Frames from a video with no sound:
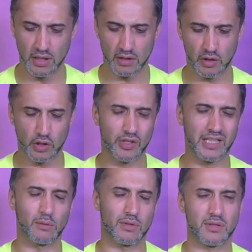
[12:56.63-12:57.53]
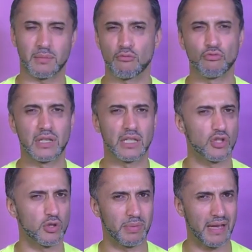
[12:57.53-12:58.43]
like you're dealing with something really
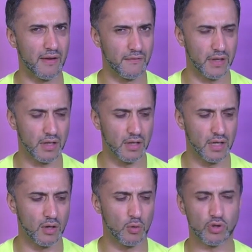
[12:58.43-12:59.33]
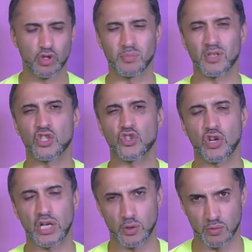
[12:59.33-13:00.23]
super heavy or super
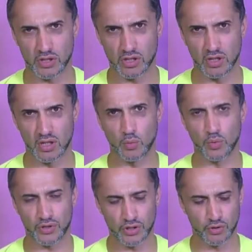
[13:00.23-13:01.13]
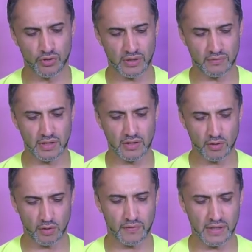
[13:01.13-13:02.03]
strenuous with the 270.
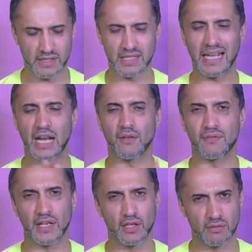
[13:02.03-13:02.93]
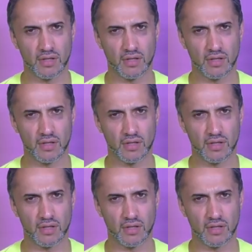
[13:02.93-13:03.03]
So if it is the nano flare you're